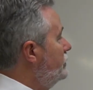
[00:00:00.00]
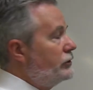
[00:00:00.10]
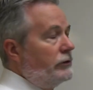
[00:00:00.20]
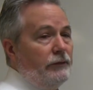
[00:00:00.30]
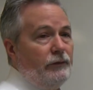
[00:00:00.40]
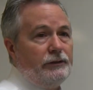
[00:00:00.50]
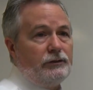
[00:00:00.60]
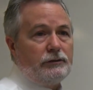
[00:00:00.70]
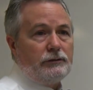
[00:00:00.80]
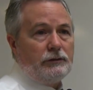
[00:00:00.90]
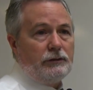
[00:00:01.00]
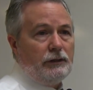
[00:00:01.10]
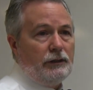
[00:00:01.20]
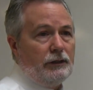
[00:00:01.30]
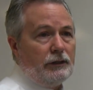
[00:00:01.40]
strand that's
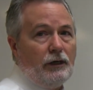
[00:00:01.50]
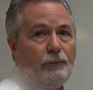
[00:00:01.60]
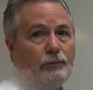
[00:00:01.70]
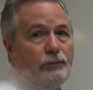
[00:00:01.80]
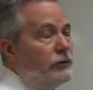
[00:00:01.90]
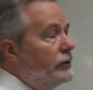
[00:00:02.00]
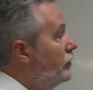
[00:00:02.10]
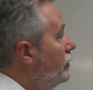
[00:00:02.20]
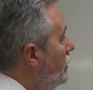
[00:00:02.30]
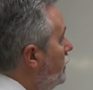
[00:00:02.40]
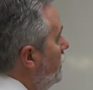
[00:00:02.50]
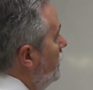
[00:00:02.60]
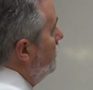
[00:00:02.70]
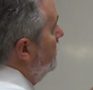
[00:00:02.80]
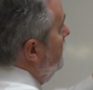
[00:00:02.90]
complementary. But